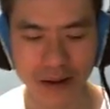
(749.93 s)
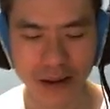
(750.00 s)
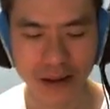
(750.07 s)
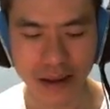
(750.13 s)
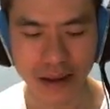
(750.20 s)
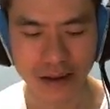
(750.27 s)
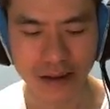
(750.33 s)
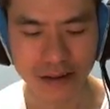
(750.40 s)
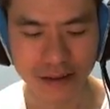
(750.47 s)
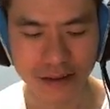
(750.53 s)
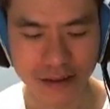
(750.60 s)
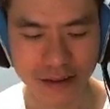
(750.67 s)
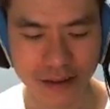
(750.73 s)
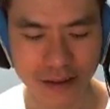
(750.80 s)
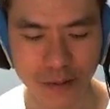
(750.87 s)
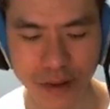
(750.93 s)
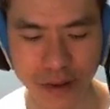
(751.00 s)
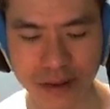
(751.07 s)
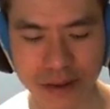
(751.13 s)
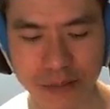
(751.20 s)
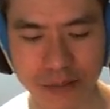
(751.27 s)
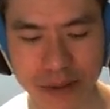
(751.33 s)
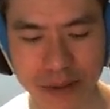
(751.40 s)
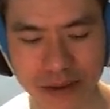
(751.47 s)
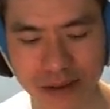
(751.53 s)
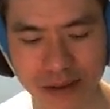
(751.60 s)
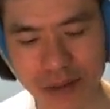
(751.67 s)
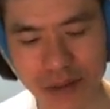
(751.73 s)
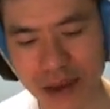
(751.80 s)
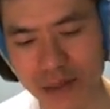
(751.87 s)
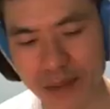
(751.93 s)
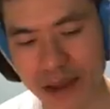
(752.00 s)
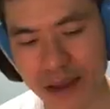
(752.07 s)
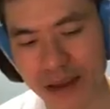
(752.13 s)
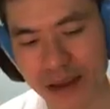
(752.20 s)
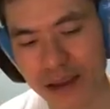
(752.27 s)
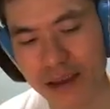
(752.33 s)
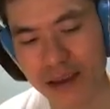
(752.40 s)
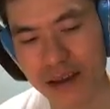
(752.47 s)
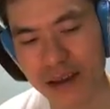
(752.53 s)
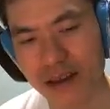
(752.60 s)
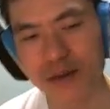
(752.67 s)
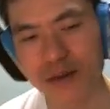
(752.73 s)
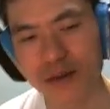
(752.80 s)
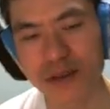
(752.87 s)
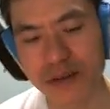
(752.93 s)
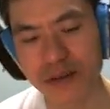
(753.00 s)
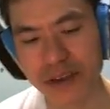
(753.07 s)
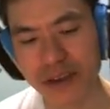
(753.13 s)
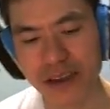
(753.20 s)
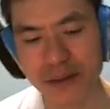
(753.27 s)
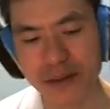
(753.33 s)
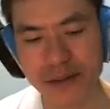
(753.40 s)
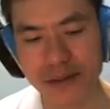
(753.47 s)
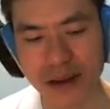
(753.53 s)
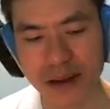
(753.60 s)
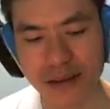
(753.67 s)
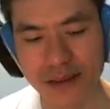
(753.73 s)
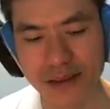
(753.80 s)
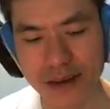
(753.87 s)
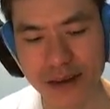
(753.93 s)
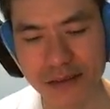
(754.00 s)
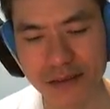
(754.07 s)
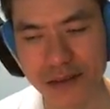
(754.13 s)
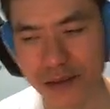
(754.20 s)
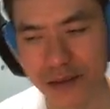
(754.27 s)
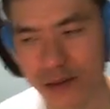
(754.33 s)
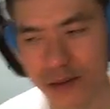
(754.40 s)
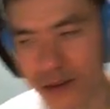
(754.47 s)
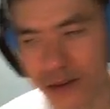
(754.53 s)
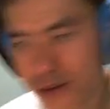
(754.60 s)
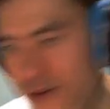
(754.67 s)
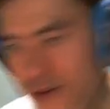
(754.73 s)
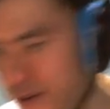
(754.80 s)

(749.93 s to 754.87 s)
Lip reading: and when the meta became like, oh, the Greek teams are nerfed and so on, it's